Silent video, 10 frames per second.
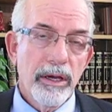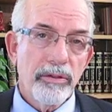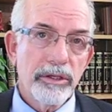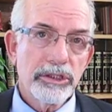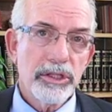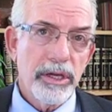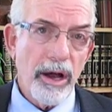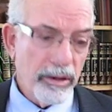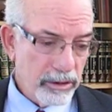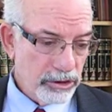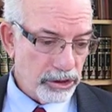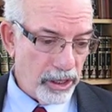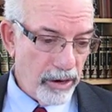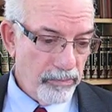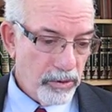This
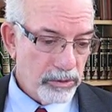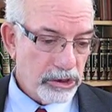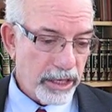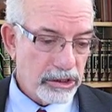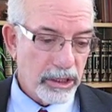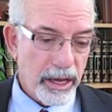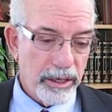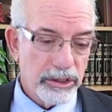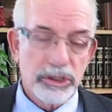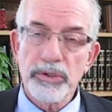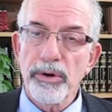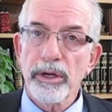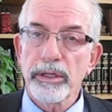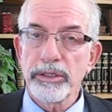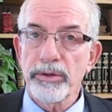theology, which has led
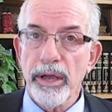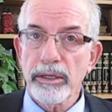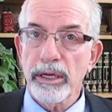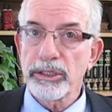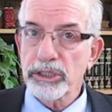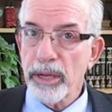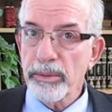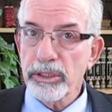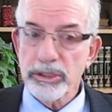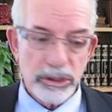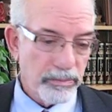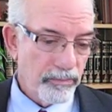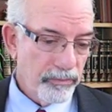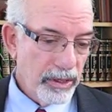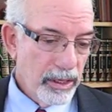historically to
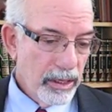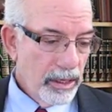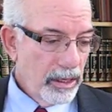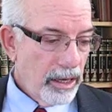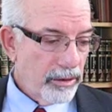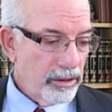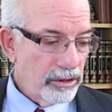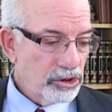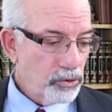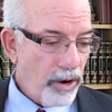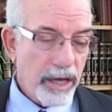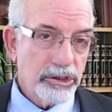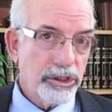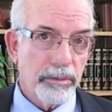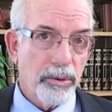anti-Semitism and the
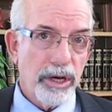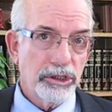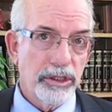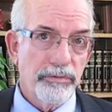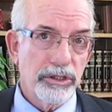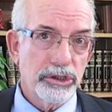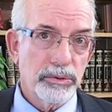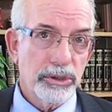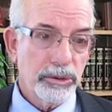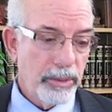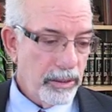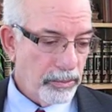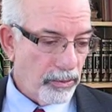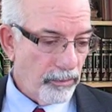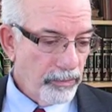tragic oppression of the Jewish
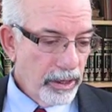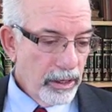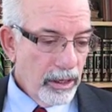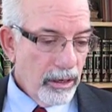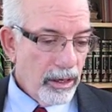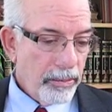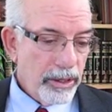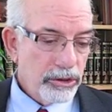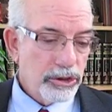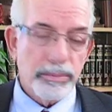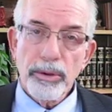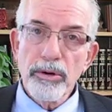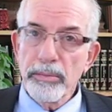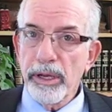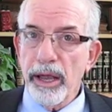people, appears to
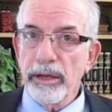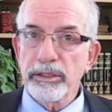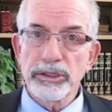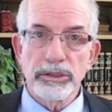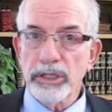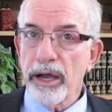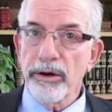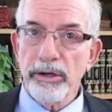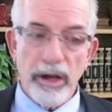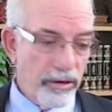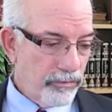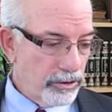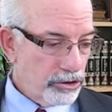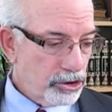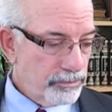permeate this entire
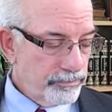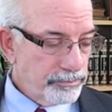conference.